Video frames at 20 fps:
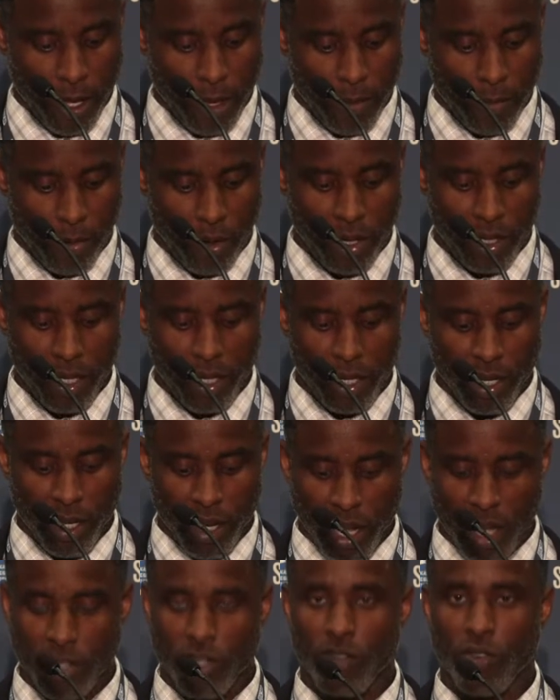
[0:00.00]
Breaking the
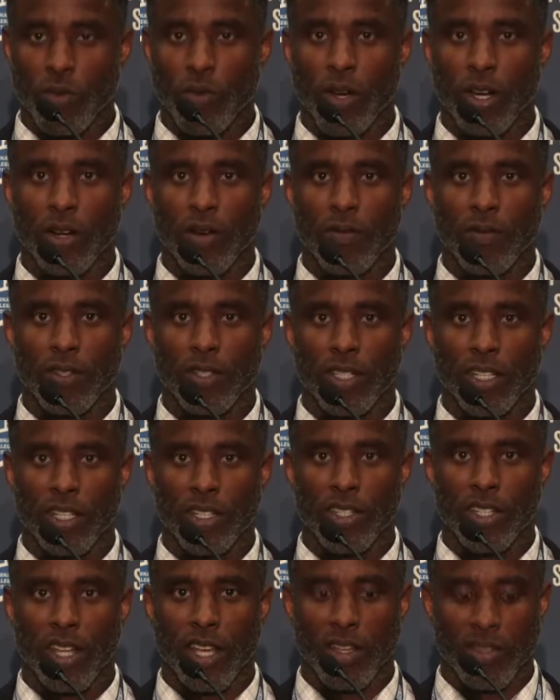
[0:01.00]
national record for
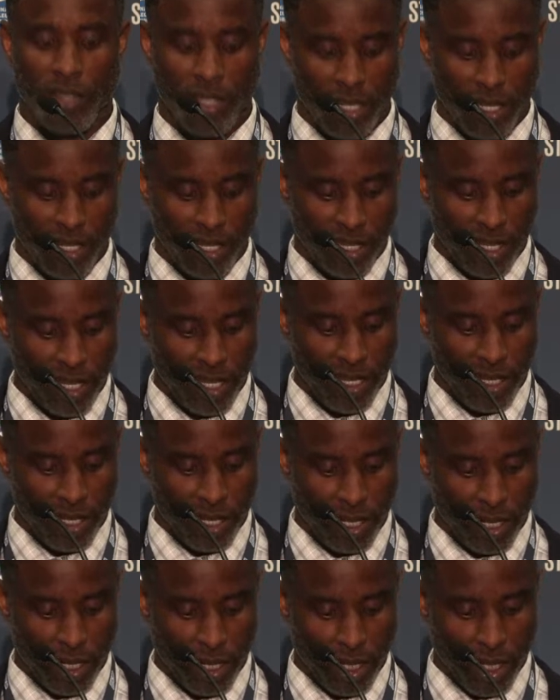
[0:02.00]
touchdowns in a
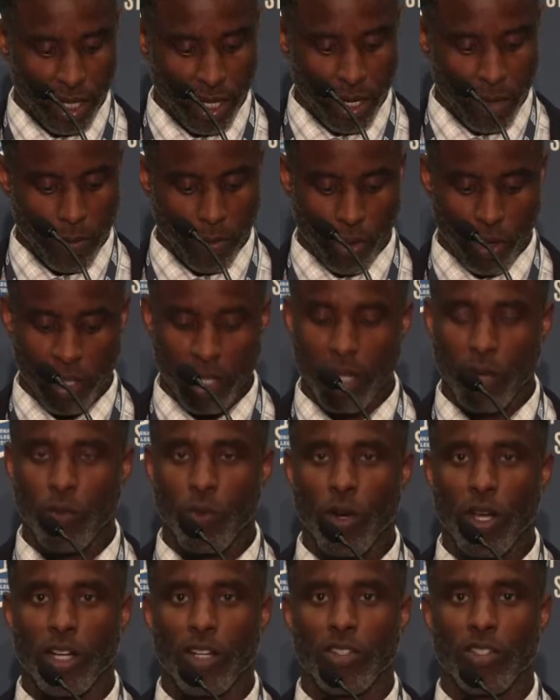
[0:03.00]
season, breaking
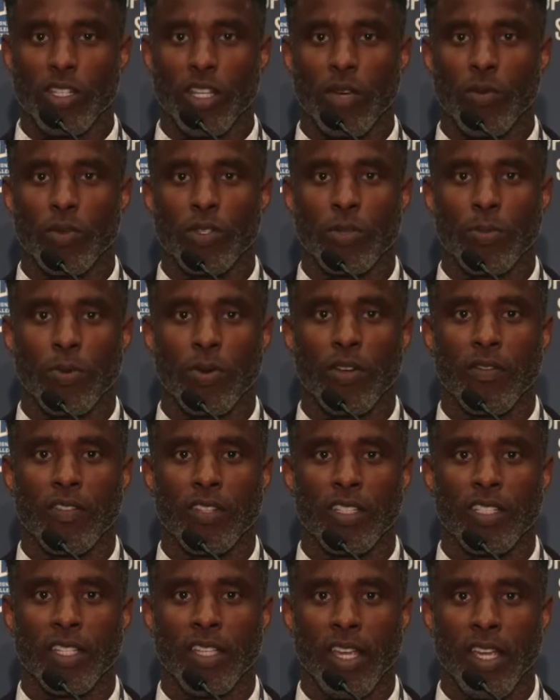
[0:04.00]
records that was
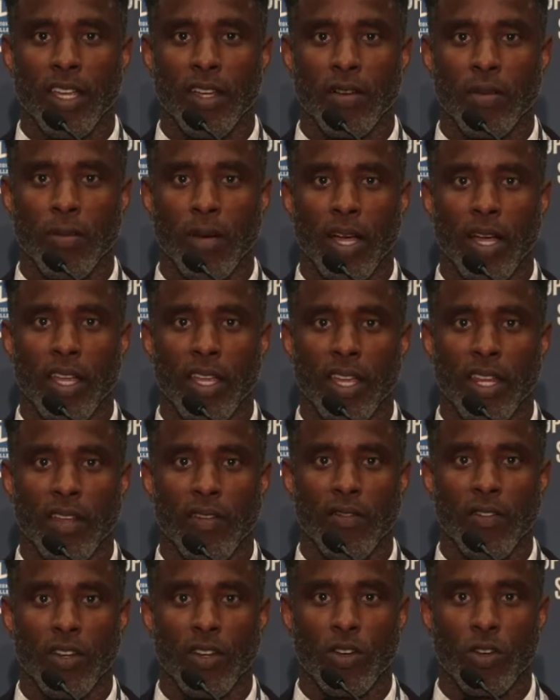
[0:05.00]
previously held by
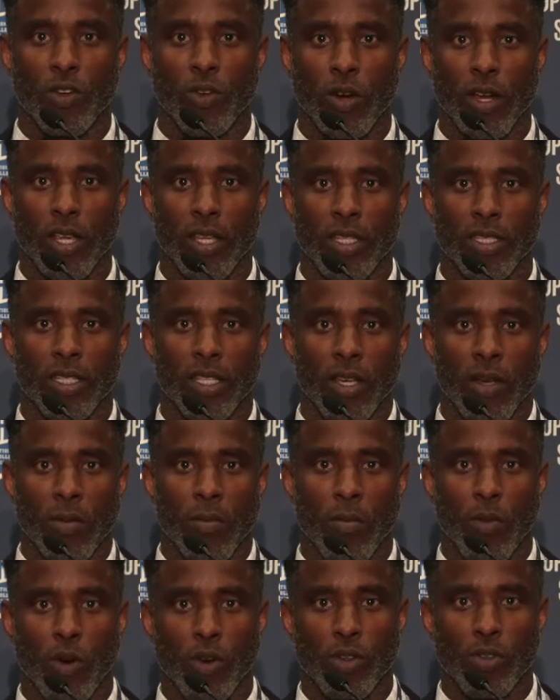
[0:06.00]
NFL greats
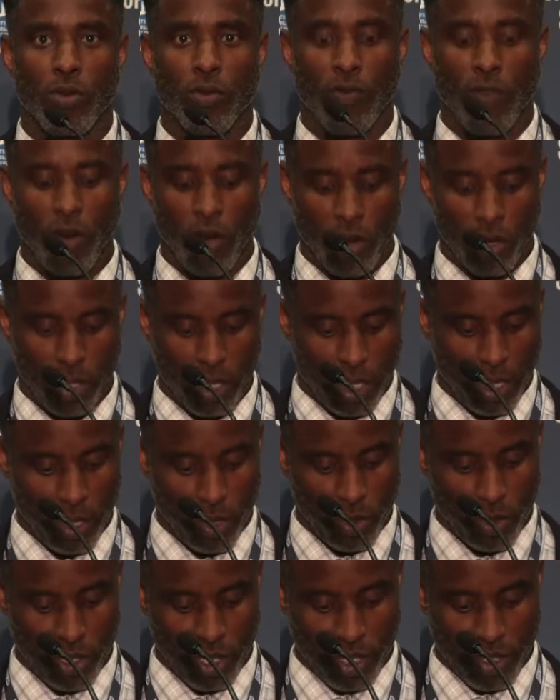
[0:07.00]
Marshall Faulk and
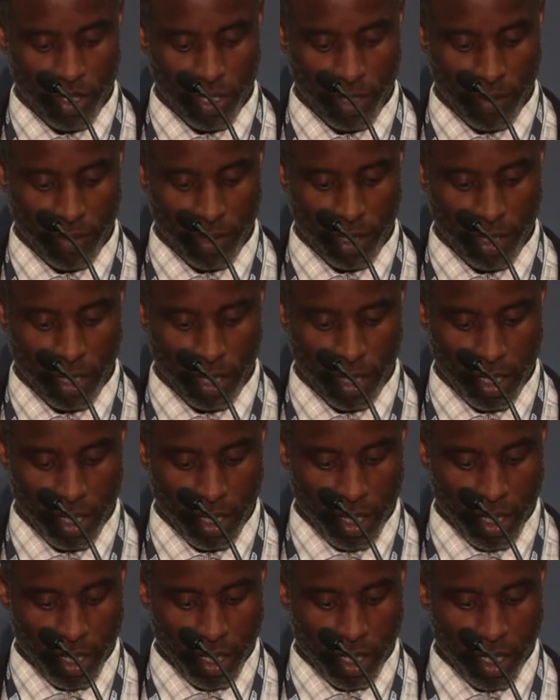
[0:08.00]
O.J. Simpson
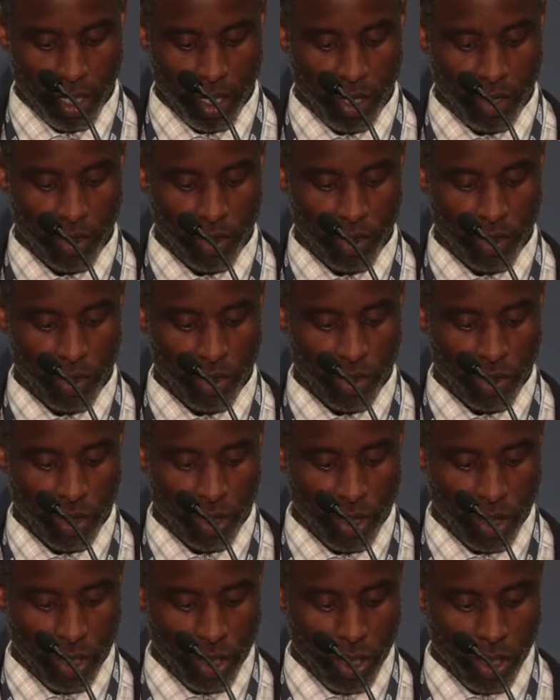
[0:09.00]
and others
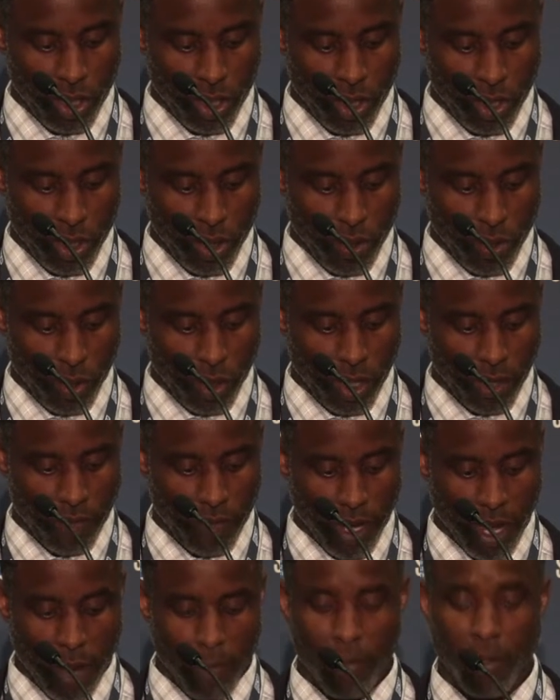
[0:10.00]
would have
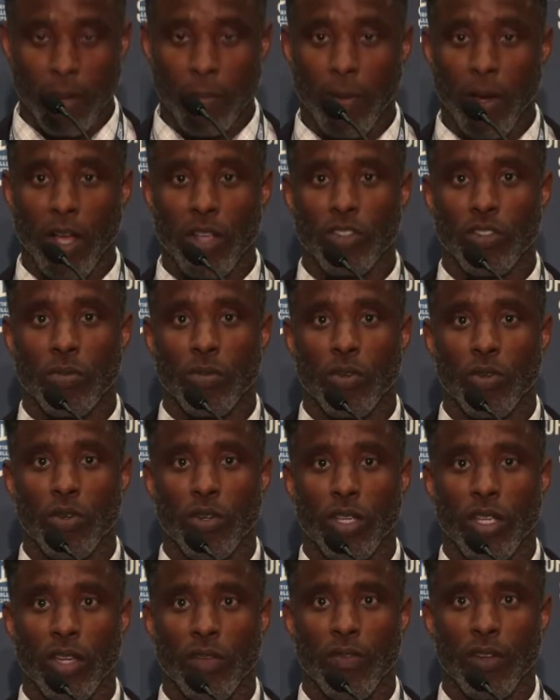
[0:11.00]
not been
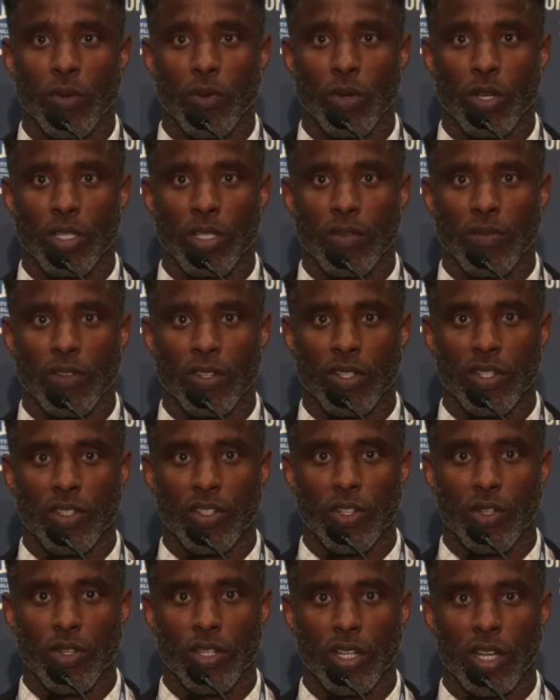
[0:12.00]
possible if it wasn't for the
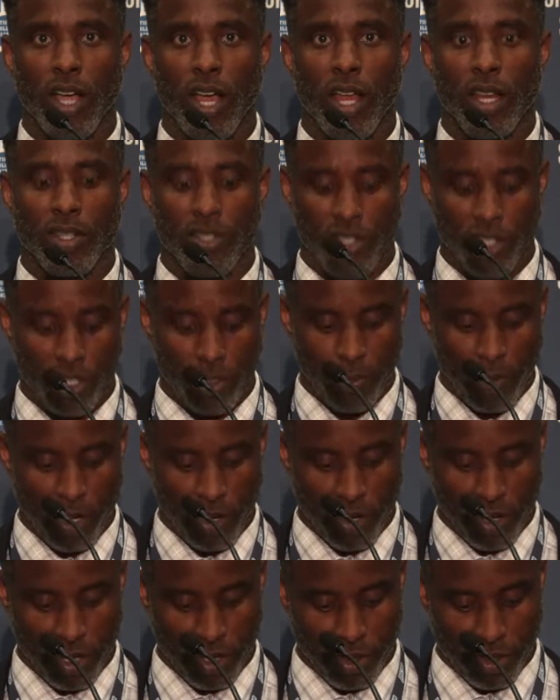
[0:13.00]
junior college
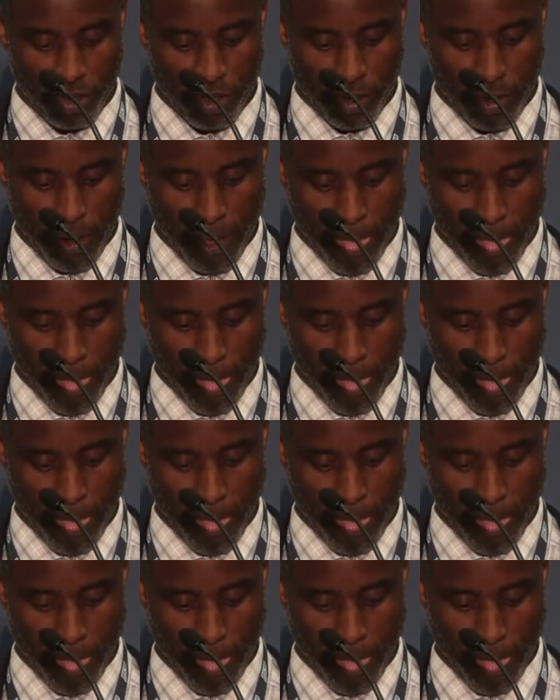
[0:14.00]
experience.